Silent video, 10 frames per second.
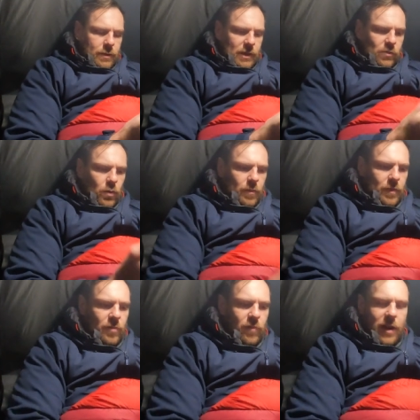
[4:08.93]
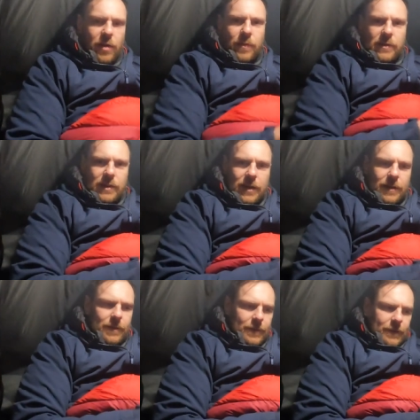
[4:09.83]
that's one day right up as
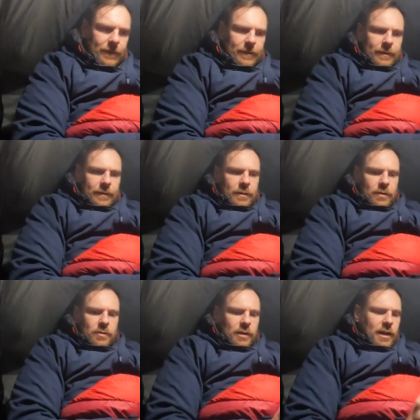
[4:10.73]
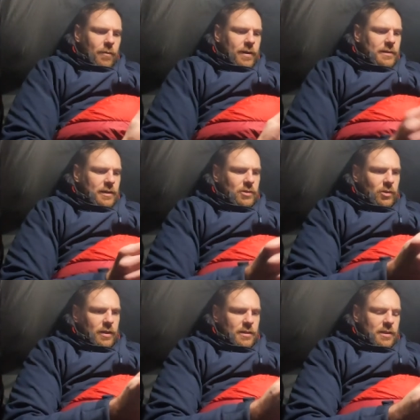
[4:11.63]
that. So I can't wait to get
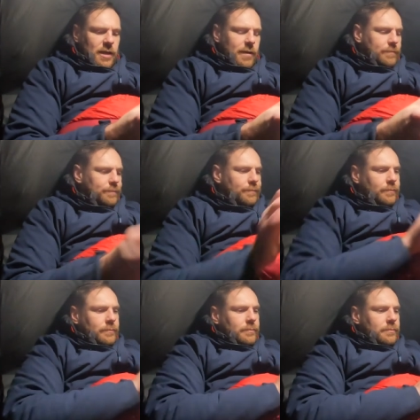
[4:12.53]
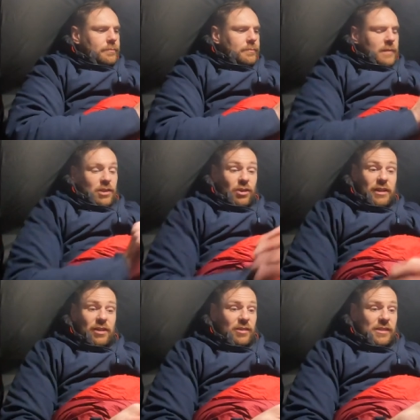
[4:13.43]
stuck into that. It's
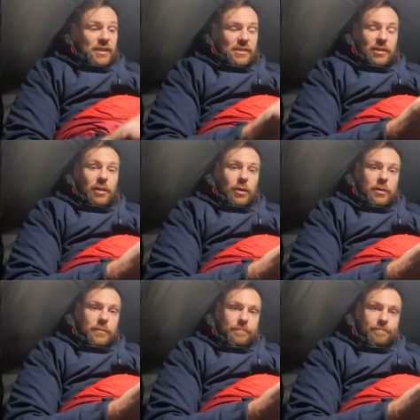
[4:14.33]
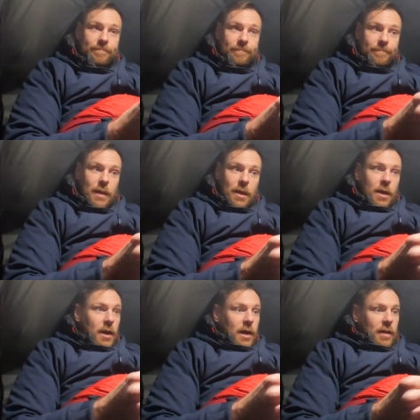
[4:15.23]
only gone six o'clock
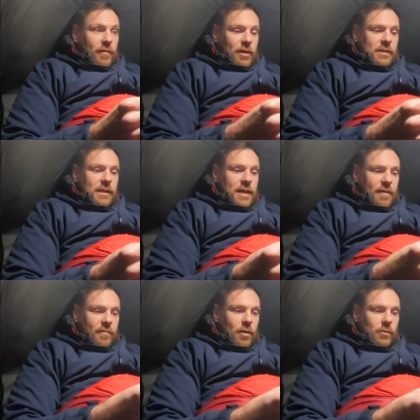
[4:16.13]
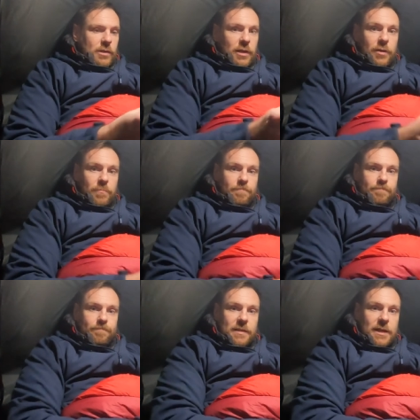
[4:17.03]
and I've honestly, I've no to do
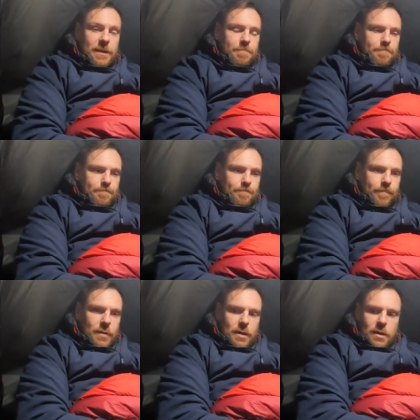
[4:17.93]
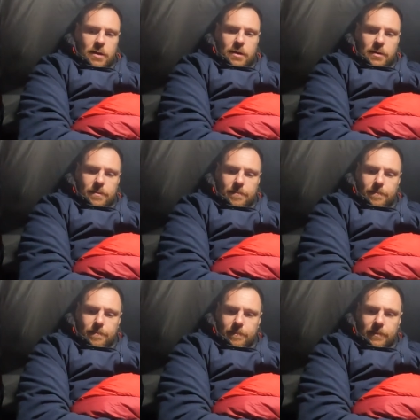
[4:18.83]
tonight.
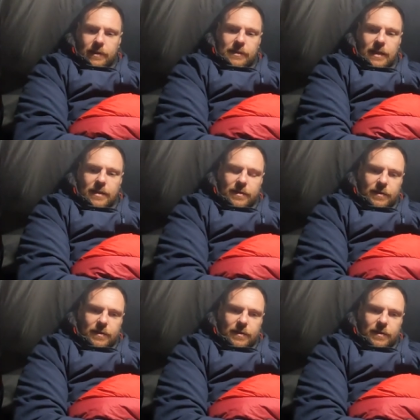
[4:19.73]
I said